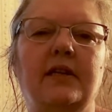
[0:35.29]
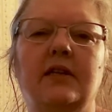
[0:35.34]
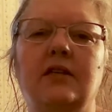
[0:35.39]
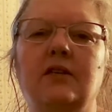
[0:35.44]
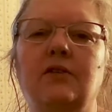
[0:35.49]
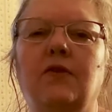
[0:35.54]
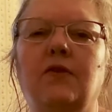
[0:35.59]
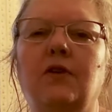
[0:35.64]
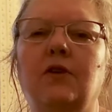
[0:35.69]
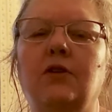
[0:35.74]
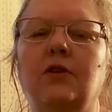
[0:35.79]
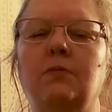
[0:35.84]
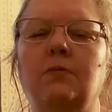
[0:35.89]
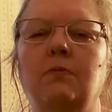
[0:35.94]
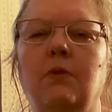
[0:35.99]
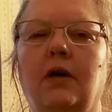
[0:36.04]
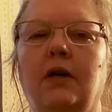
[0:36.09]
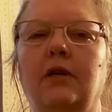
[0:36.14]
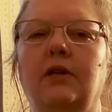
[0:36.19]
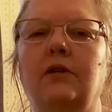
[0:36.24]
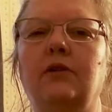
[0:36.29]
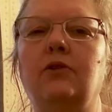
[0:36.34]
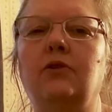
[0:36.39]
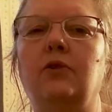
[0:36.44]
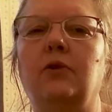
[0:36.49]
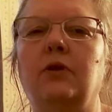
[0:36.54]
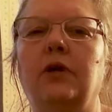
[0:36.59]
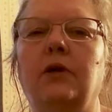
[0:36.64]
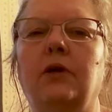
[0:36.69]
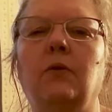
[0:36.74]
as far as
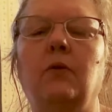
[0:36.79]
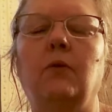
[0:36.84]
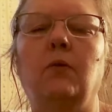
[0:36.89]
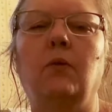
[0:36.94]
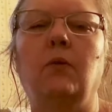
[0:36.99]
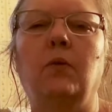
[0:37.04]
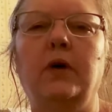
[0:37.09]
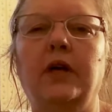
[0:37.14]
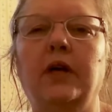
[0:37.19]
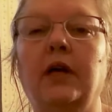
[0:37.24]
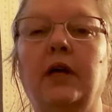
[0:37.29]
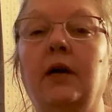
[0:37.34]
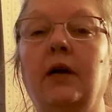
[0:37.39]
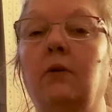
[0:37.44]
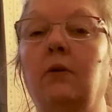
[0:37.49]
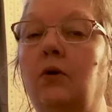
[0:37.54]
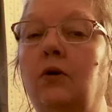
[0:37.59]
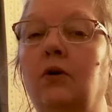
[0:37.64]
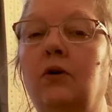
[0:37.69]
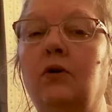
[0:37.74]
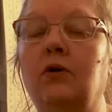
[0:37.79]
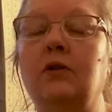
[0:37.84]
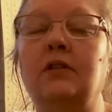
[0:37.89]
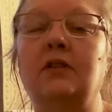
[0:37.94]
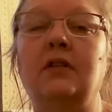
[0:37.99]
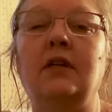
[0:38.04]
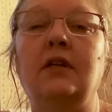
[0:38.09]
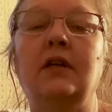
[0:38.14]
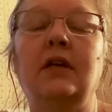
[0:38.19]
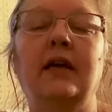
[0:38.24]
monitoring when I
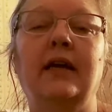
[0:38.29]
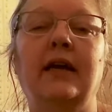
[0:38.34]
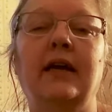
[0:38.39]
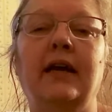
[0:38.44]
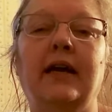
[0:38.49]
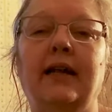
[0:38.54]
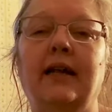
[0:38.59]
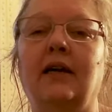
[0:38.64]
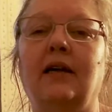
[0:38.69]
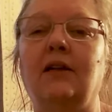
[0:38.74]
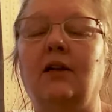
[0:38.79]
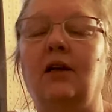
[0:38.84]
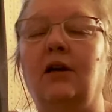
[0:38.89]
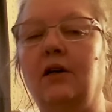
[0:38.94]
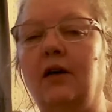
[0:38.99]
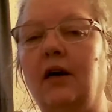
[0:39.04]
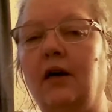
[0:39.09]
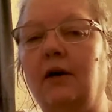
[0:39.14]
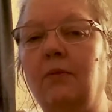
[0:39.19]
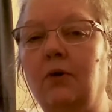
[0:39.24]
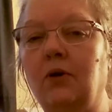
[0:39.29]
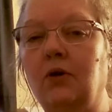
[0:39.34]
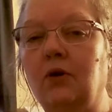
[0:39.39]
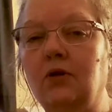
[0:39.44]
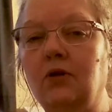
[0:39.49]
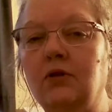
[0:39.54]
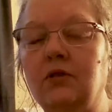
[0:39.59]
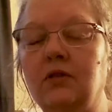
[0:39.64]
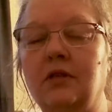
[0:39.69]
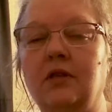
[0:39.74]
worked and how long I
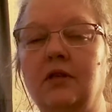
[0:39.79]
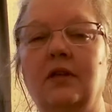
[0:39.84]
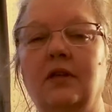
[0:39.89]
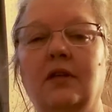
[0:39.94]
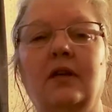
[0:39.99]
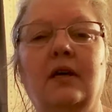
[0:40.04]
worked,